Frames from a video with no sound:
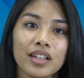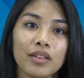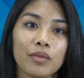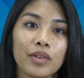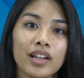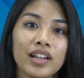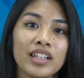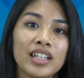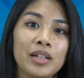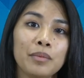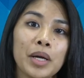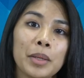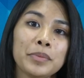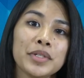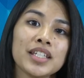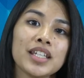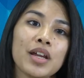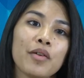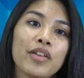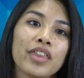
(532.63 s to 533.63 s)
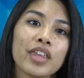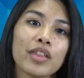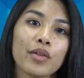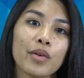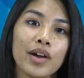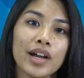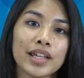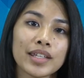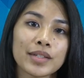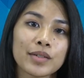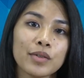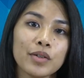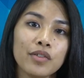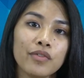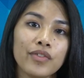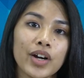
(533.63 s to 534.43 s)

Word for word: Want to keep up to date with Hilo High School?